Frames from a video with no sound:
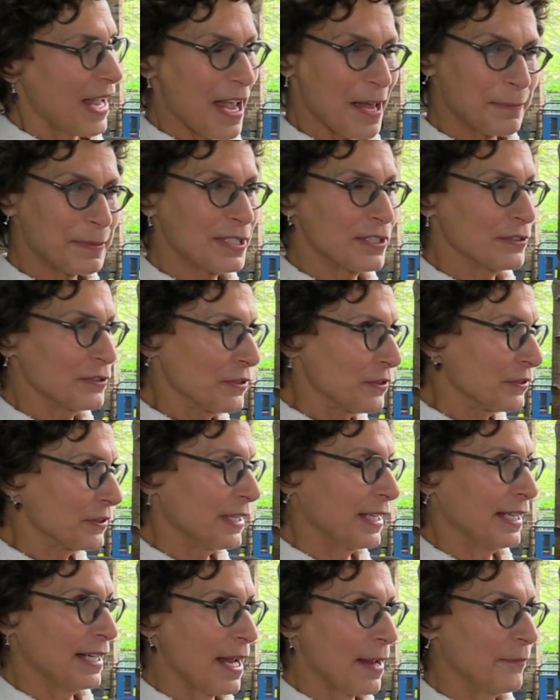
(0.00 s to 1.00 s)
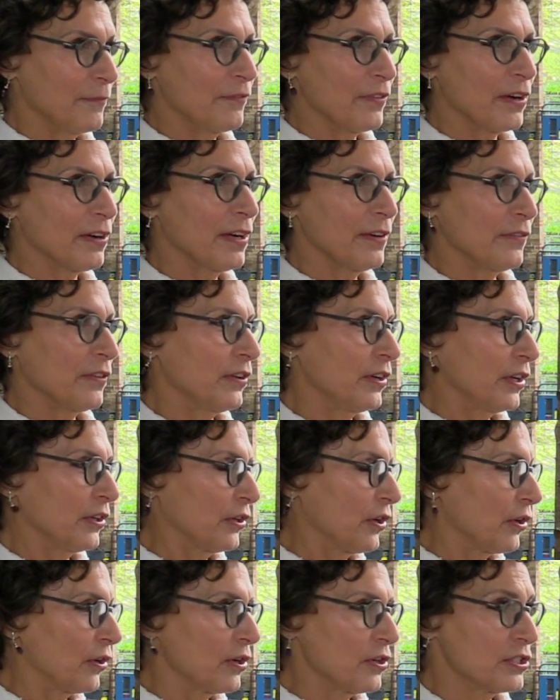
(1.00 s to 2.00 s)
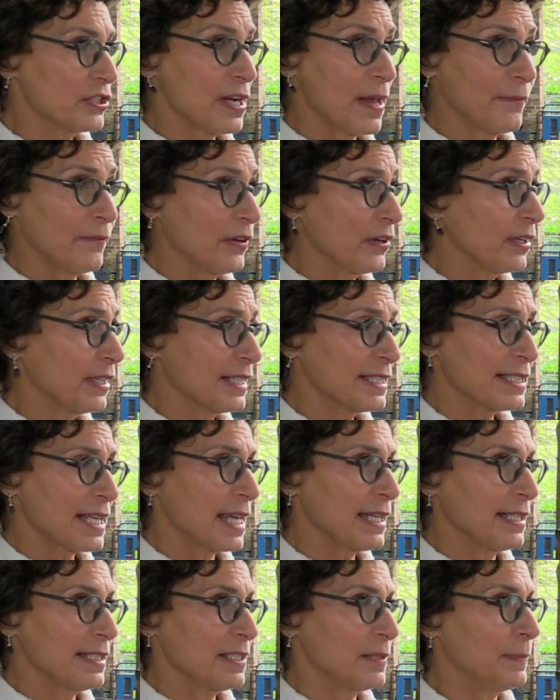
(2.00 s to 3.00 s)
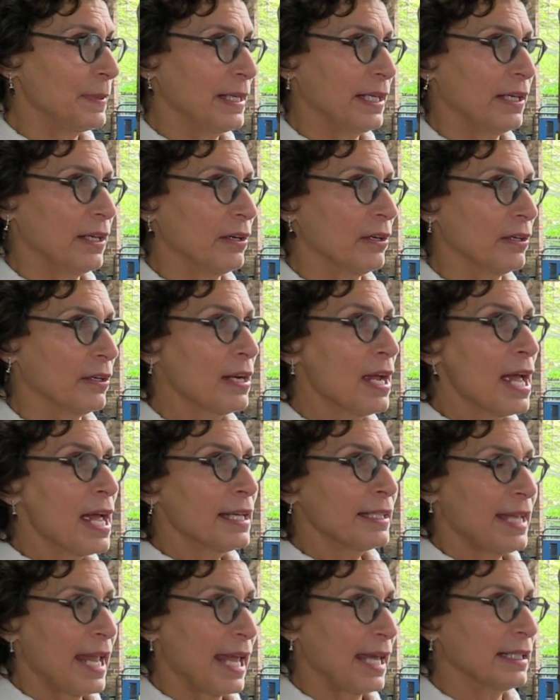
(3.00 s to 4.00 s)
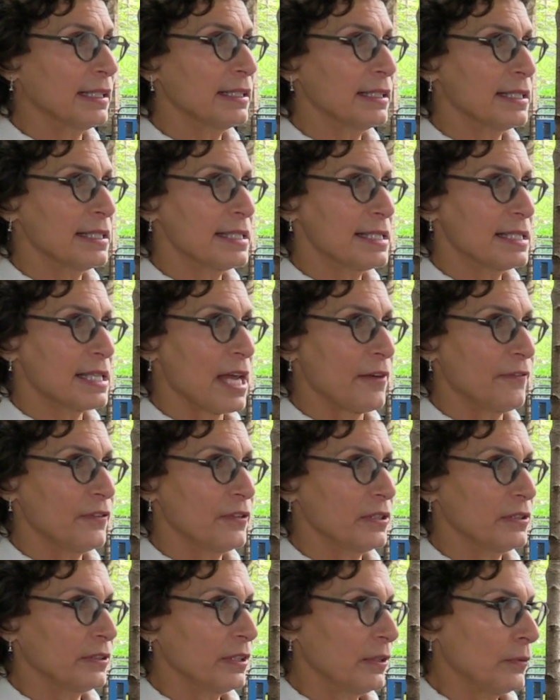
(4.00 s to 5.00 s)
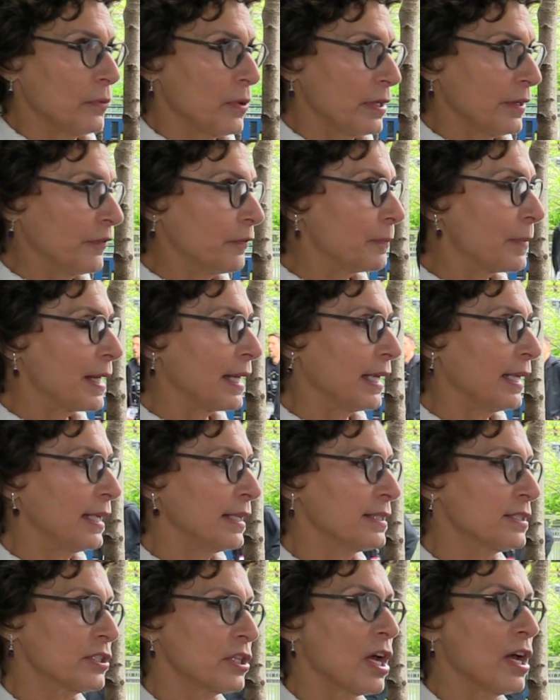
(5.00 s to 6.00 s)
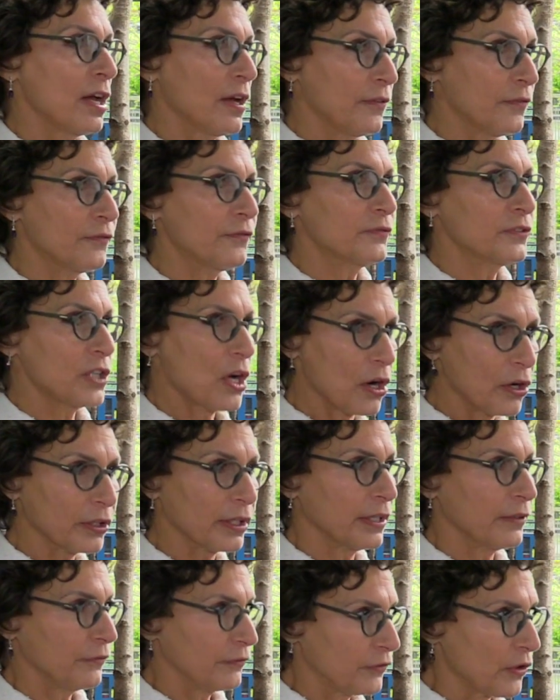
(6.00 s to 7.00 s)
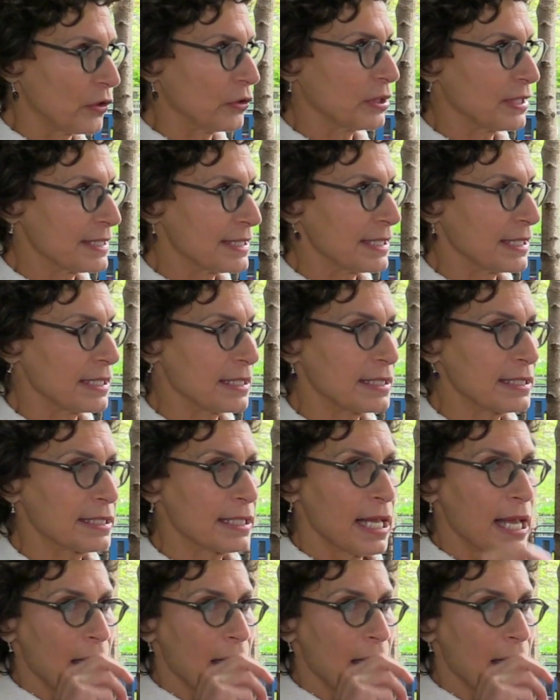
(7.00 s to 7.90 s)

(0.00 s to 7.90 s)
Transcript: Absolutely, and I'm very, very encouraged, and I'm very excited to be here. Canada is definitely one of my target focuses.